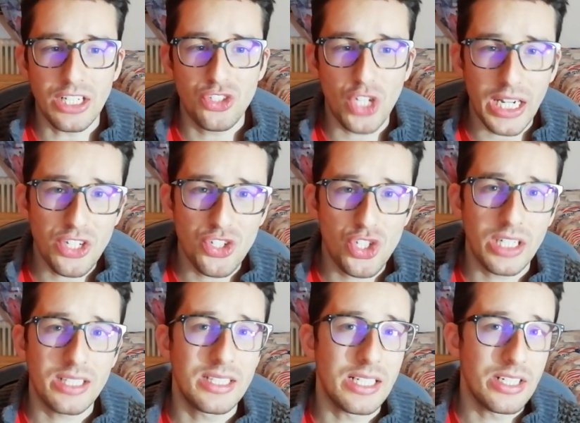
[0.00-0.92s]

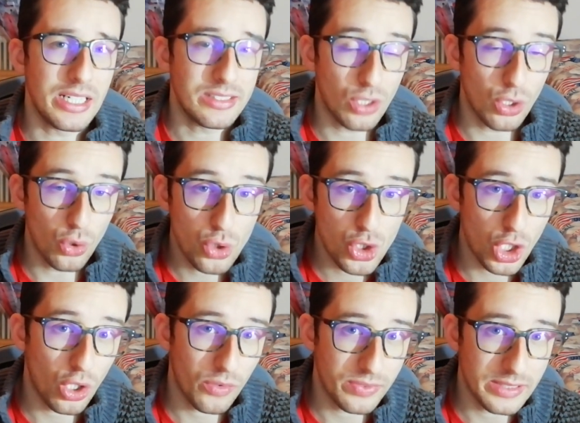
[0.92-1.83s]
changing the
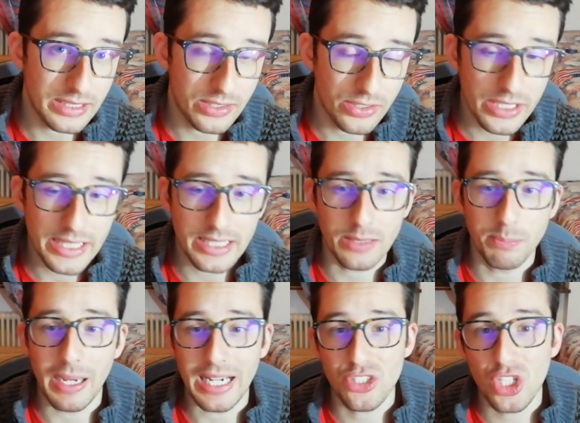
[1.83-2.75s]
resolution of the grid,
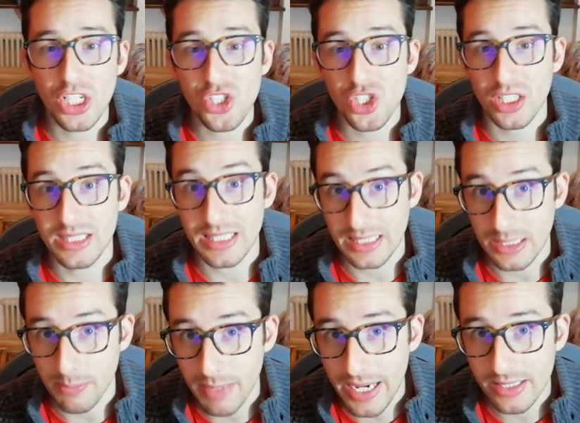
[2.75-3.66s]
by changing the
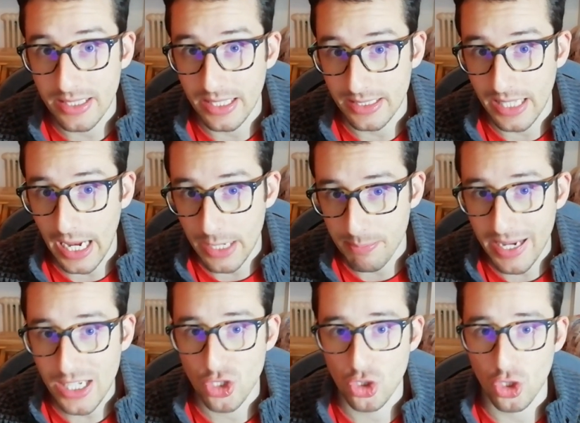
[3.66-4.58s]

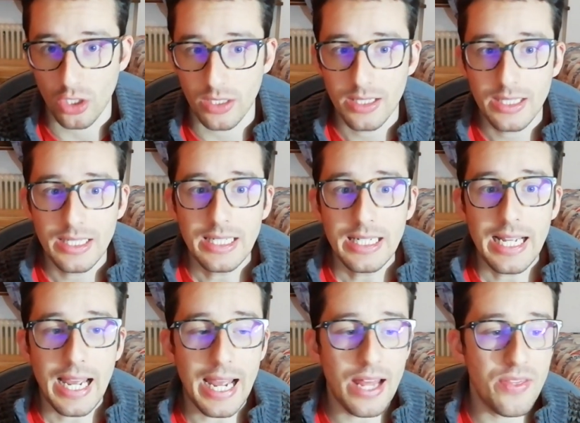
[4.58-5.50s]
dimension.
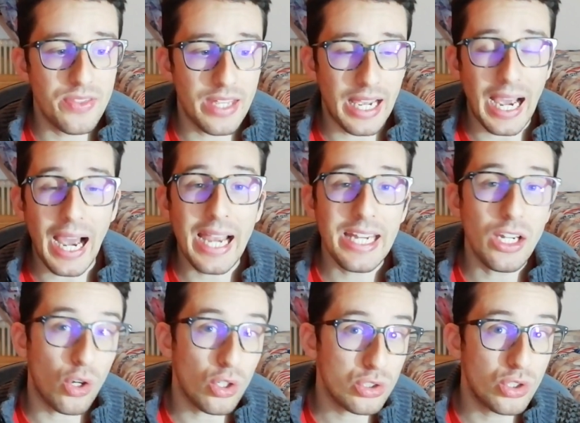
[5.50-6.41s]
And I
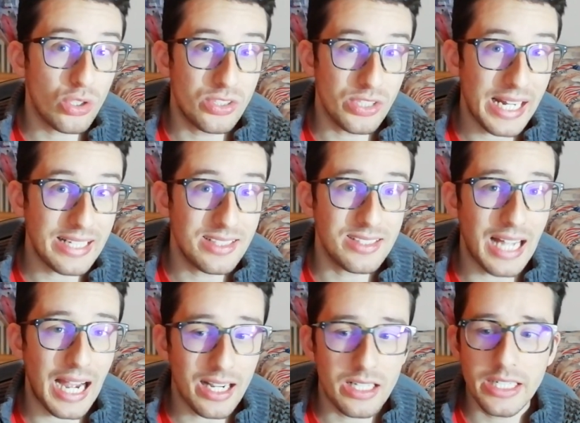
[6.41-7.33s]
also created
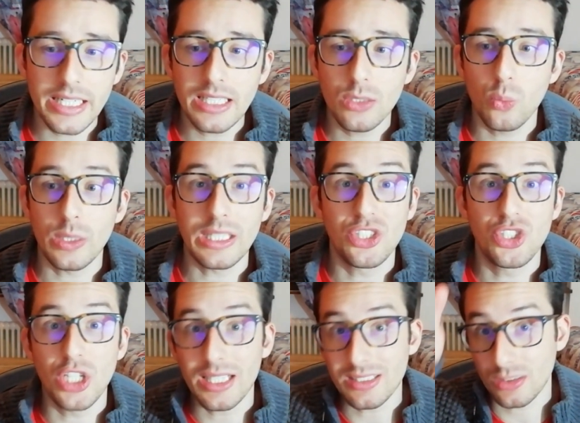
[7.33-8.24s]
a grid with
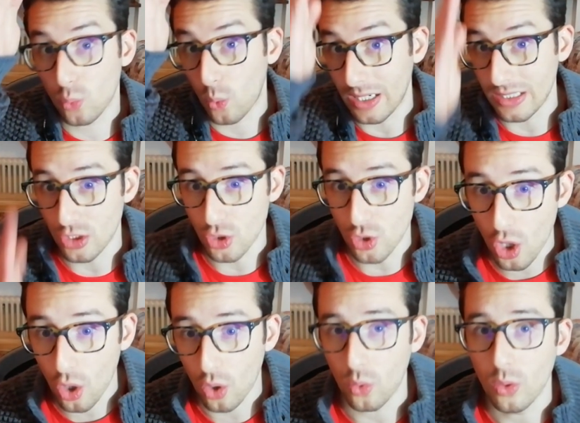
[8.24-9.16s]
just one
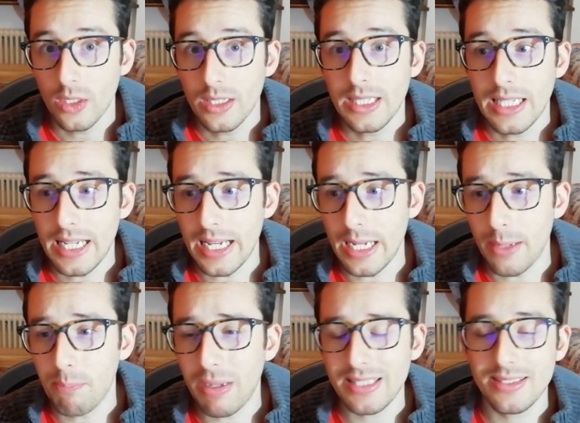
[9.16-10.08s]
row,
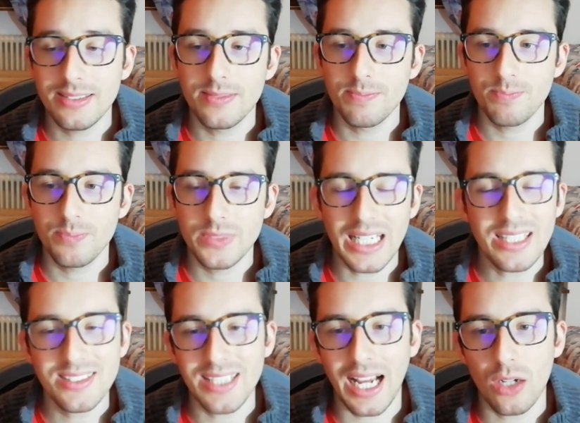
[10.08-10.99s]
but
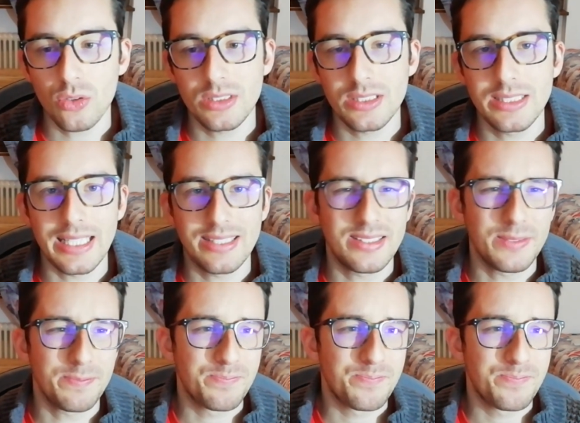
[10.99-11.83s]
turns out that